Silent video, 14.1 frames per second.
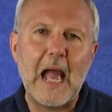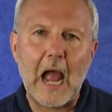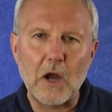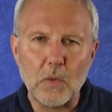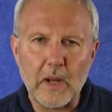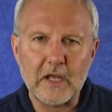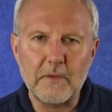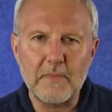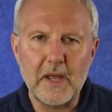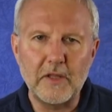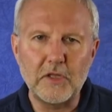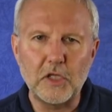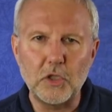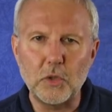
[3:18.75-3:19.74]
I
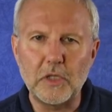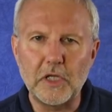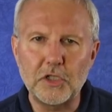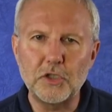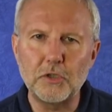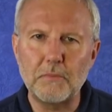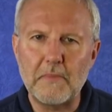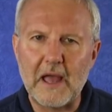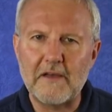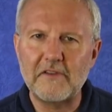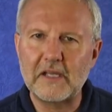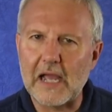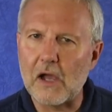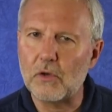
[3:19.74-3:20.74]
recommend that you get your
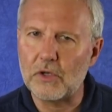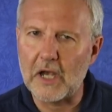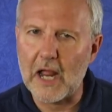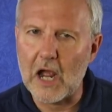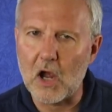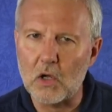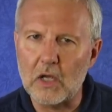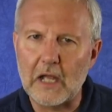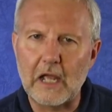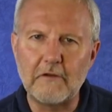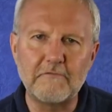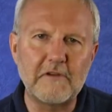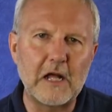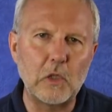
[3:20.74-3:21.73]
Mavic out now
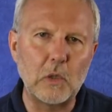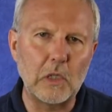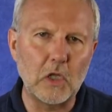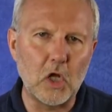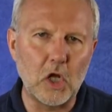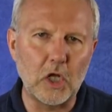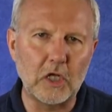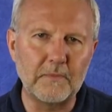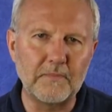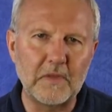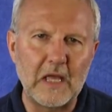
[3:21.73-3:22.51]
and follow along.